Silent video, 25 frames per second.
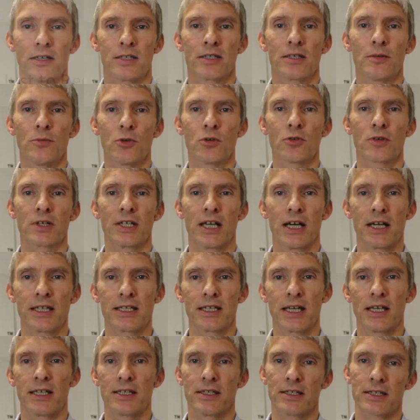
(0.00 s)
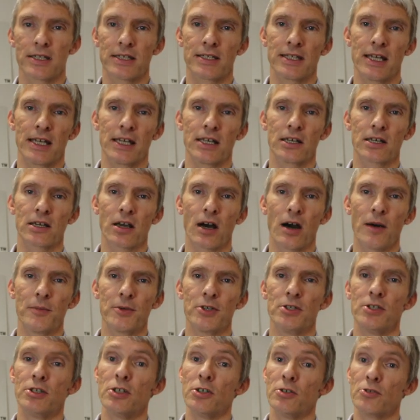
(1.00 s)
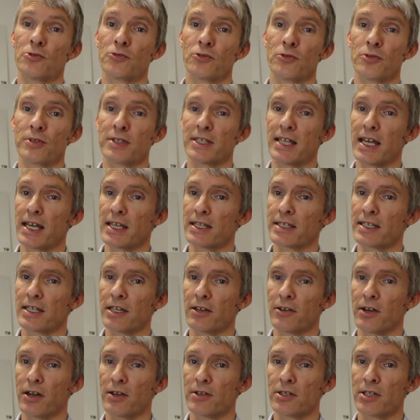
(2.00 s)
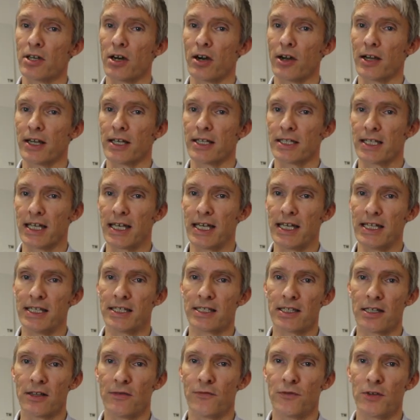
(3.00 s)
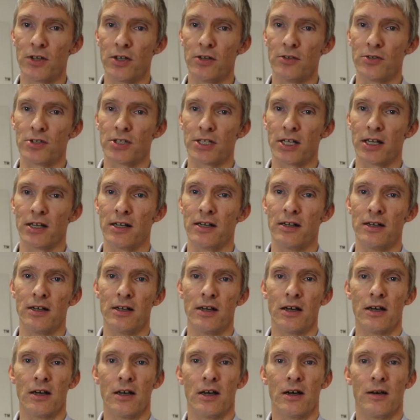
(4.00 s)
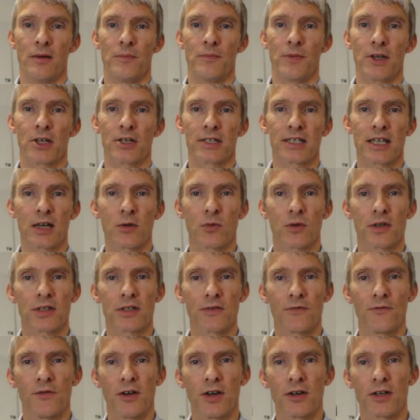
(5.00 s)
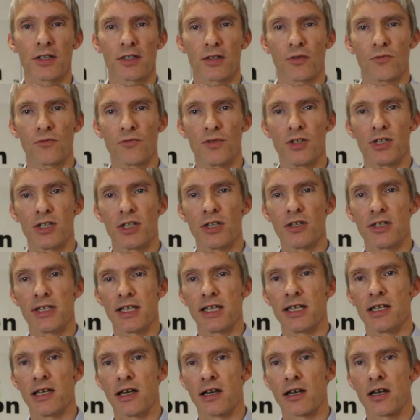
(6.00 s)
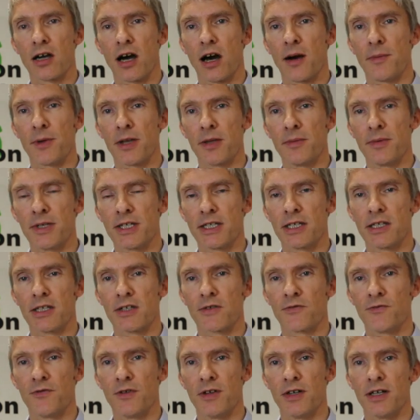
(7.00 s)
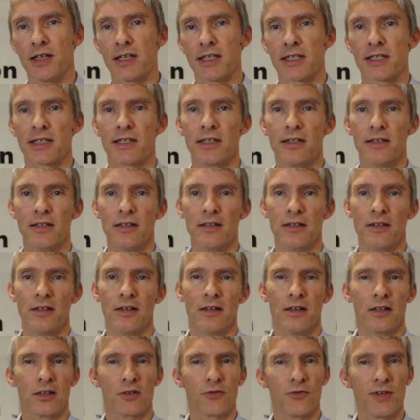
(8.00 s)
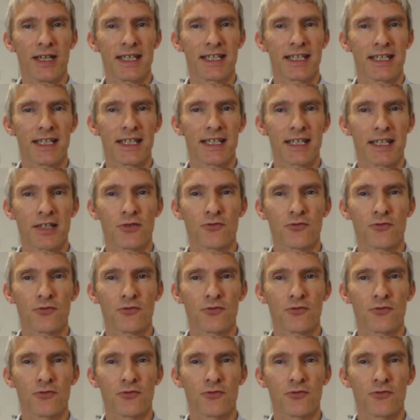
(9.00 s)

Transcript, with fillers: Some organisations are setting carbon neutral and net zero targets into the future because they want to focus on reducing their carbon emissions first. The reason this